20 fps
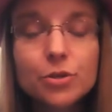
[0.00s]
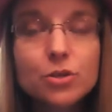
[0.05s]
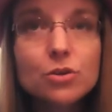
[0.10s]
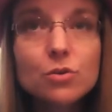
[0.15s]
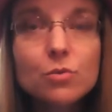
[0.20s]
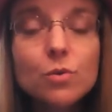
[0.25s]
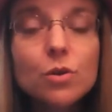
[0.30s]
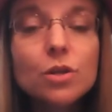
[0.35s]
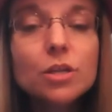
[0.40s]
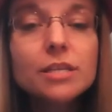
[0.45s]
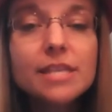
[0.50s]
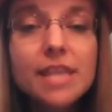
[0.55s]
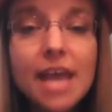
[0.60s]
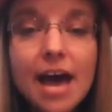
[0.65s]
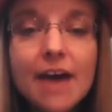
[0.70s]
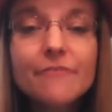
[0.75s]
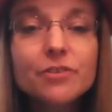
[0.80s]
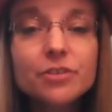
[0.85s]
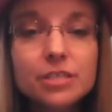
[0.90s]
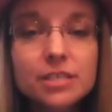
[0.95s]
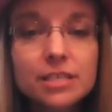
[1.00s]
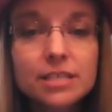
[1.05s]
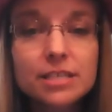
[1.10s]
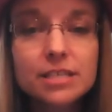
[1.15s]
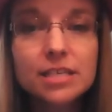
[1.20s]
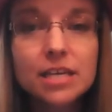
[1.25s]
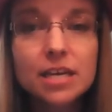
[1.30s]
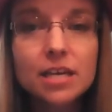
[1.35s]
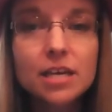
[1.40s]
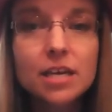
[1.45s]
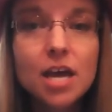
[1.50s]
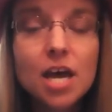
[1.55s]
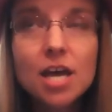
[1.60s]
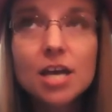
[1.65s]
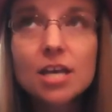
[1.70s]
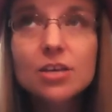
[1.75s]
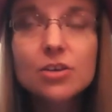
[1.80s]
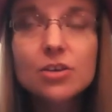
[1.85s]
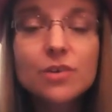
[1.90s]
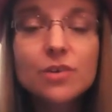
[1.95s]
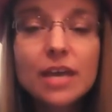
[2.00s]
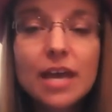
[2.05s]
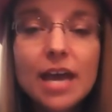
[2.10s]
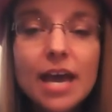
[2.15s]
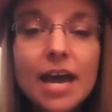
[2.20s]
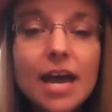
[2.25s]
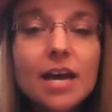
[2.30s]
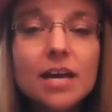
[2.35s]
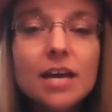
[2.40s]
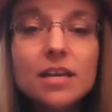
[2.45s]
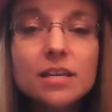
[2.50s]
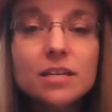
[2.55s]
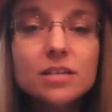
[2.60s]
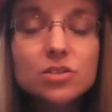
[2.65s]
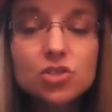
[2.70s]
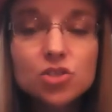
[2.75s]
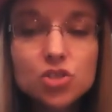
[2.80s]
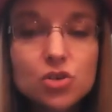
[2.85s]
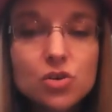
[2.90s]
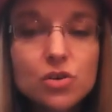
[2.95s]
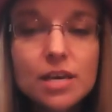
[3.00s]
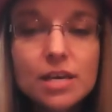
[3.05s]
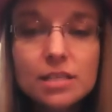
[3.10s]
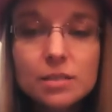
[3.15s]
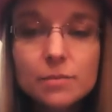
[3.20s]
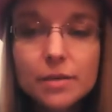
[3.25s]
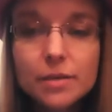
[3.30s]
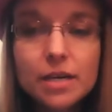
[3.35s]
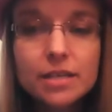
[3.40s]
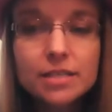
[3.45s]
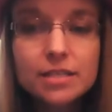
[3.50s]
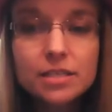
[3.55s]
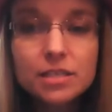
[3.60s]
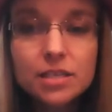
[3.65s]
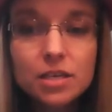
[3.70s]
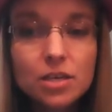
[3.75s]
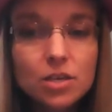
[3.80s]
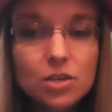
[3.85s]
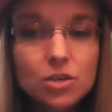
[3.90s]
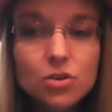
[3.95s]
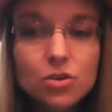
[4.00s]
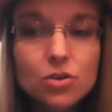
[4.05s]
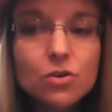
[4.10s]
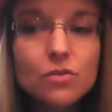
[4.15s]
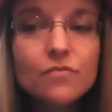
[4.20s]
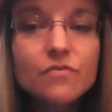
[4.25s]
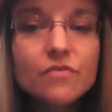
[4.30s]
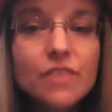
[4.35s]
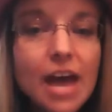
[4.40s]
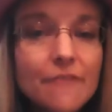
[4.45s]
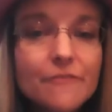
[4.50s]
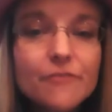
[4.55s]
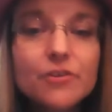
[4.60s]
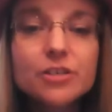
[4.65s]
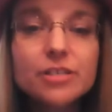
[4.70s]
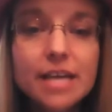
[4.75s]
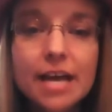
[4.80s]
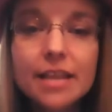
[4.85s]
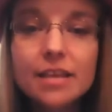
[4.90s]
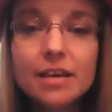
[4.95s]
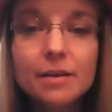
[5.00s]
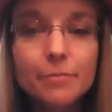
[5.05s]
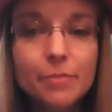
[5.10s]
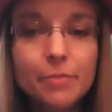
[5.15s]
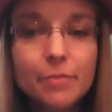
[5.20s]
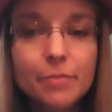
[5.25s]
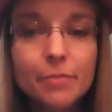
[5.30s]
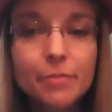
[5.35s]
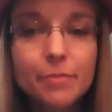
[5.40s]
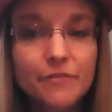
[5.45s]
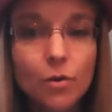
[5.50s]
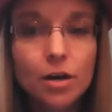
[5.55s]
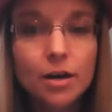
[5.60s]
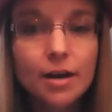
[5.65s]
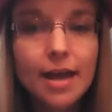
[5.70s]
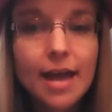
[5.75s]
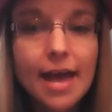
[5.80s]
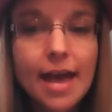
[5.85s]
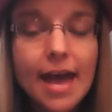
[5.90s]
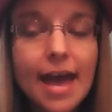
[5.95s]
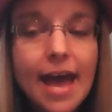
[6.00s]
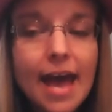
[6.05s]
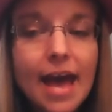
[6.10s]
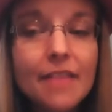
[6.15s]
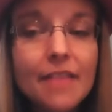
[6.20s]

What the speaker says: You will never succeed. You can't do this because you've never done it before.